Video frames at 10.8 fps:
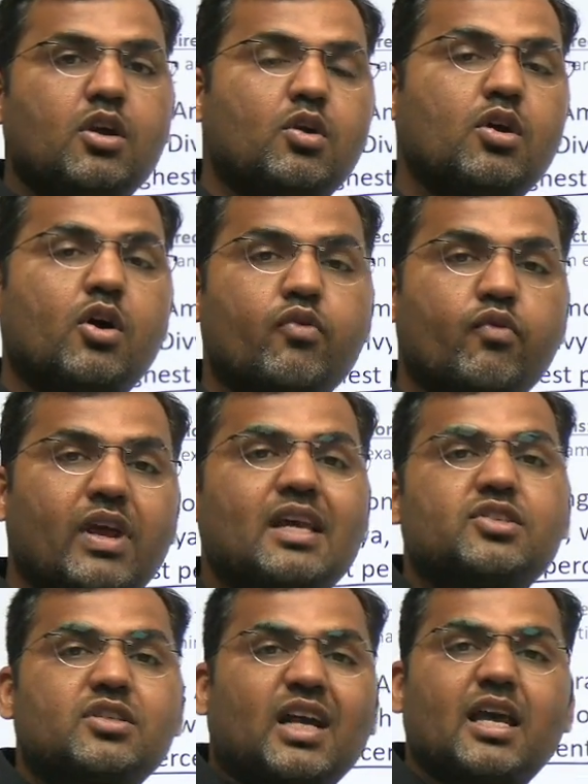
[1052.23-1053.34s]
Do not
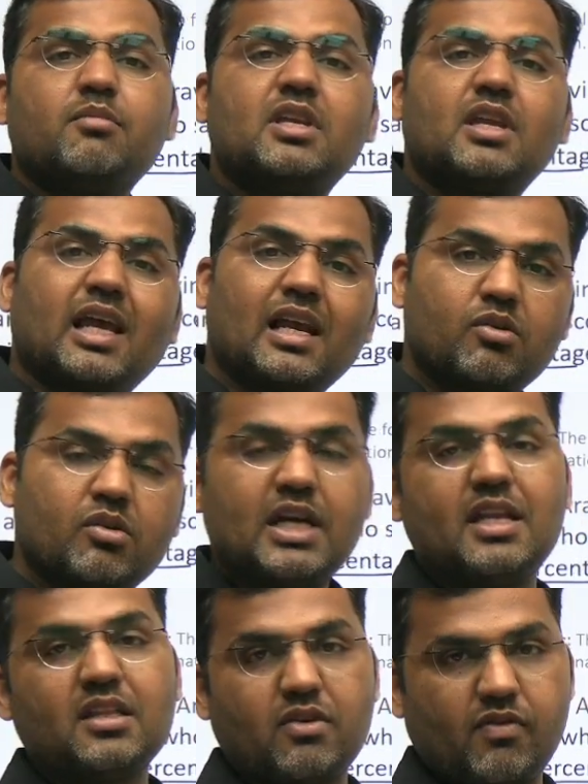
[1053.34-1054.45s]
waste time in
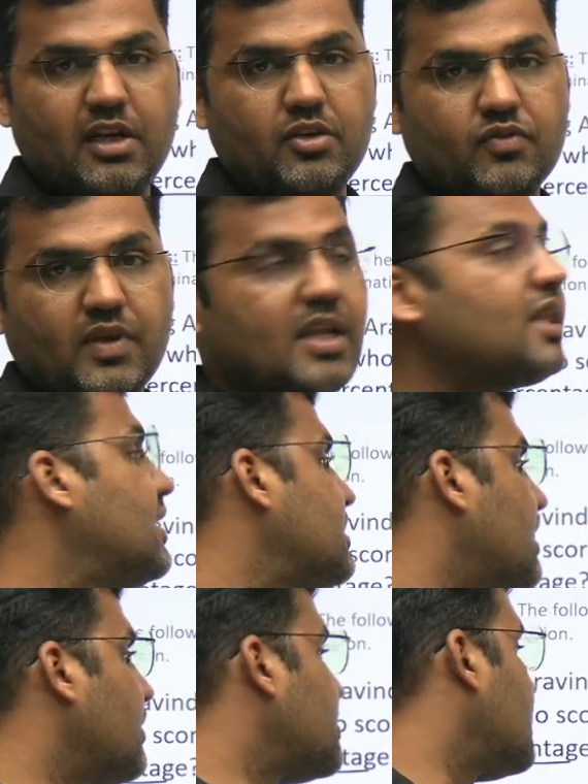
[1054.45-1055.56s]
calculating the values when there is a
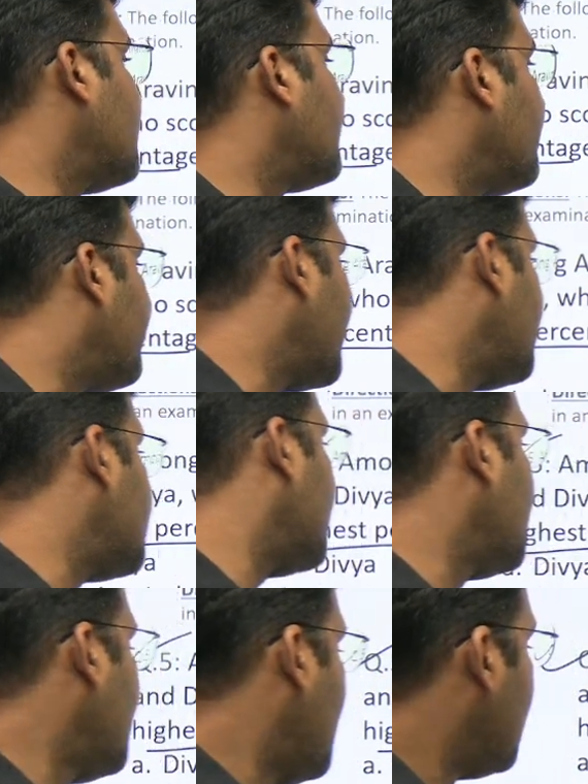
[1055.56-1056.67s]
question of comparison.
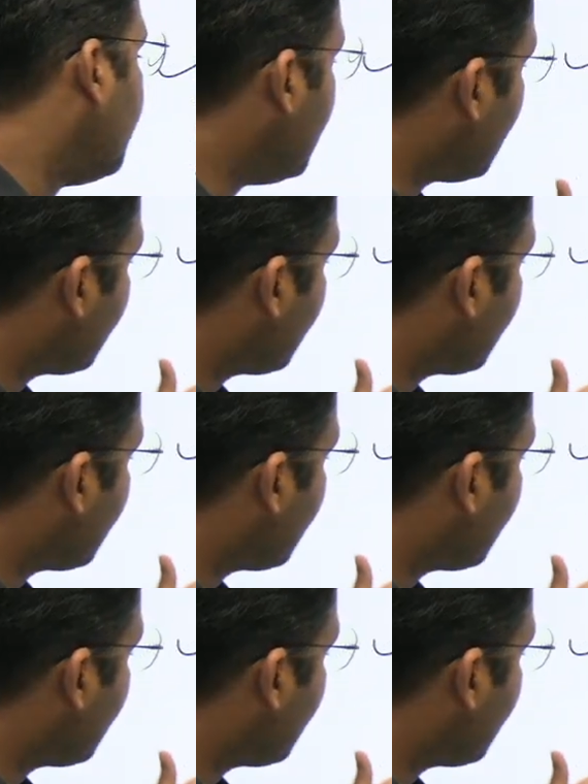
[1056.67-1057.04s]
We